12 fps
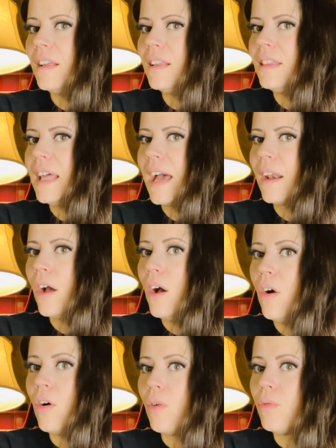that,
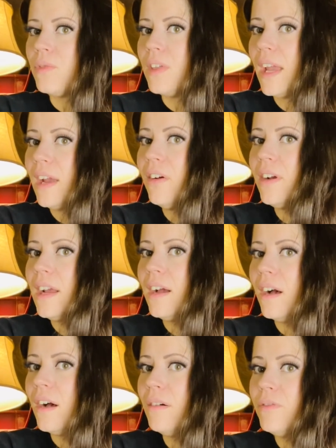oh, the area
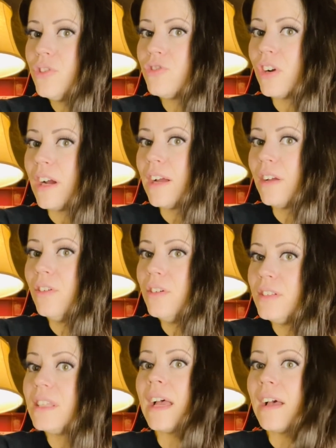of the triangle
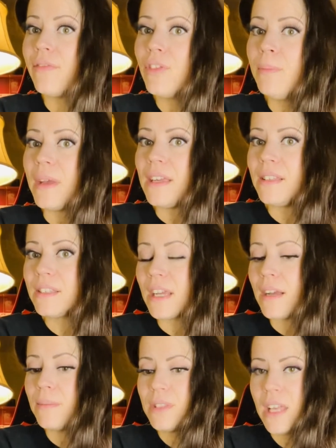is half the base
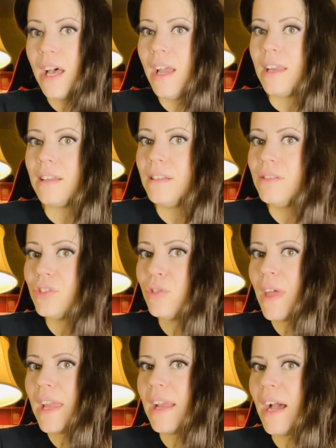times the height. So
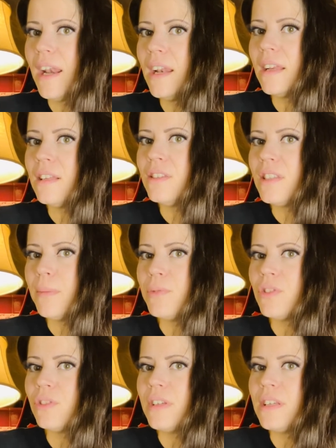they got it
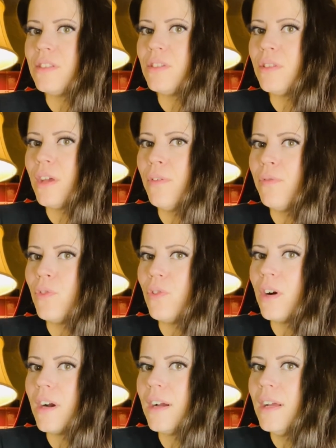conceptually, so
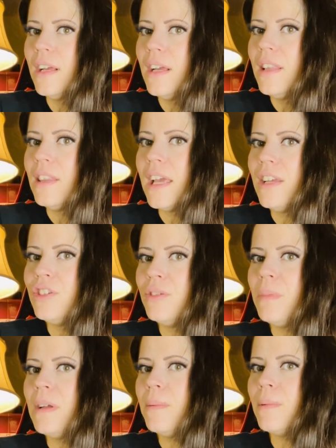therefore they should
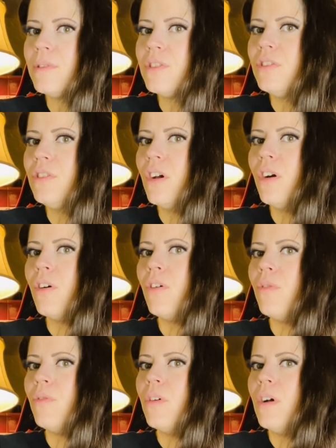be able to
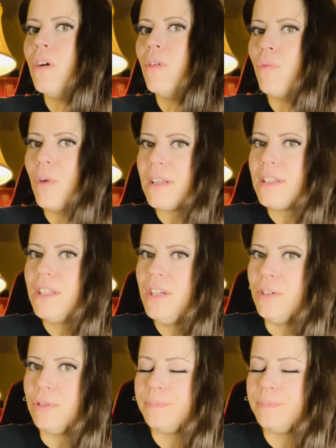know what to do.